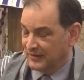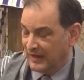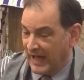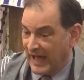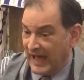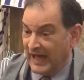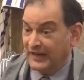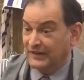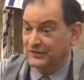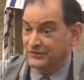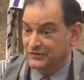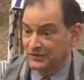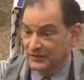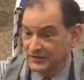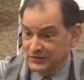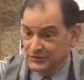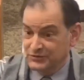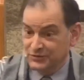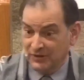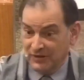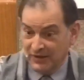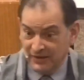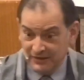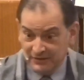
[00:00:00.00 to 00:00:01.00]
actually
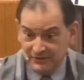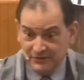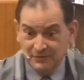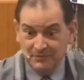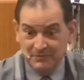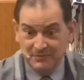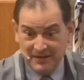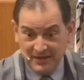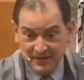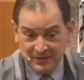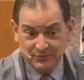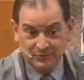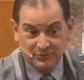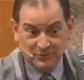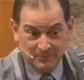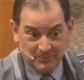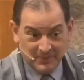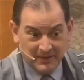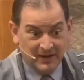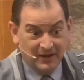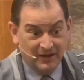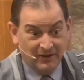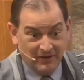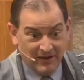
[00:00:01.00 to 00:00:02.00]
trying to make
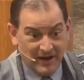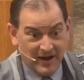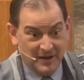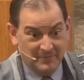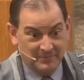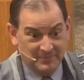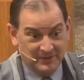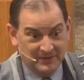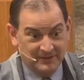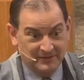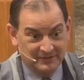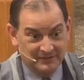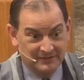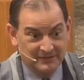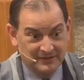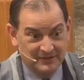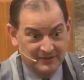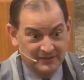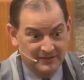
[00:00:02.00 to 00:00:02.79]
repair happen.